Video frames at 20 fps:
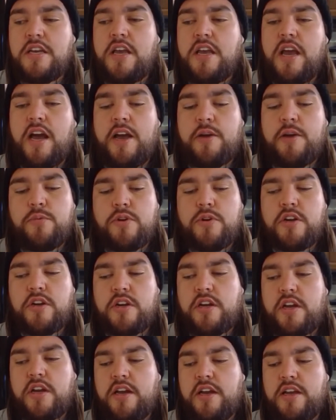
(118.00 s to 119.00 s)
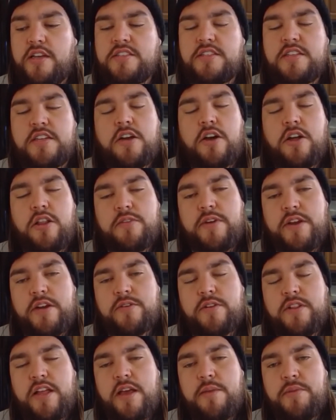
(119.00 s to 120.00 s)
I work as the Colorado
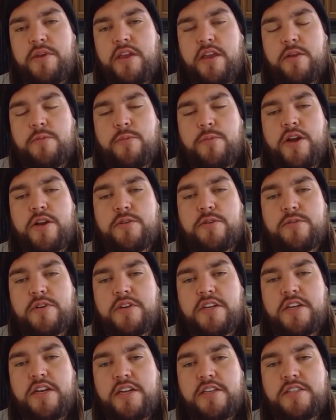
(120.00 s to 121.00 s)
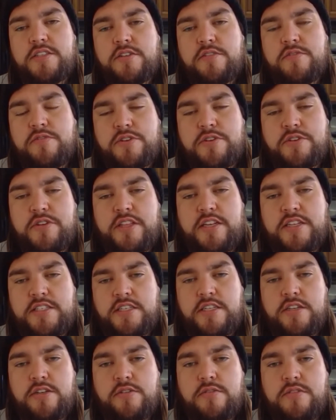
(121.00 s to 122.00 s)
Climate and Water Organizer for Green
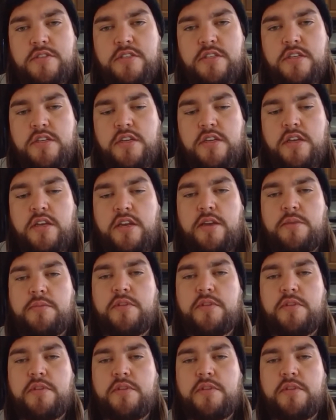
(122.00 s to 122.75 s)
Latinos. I'm the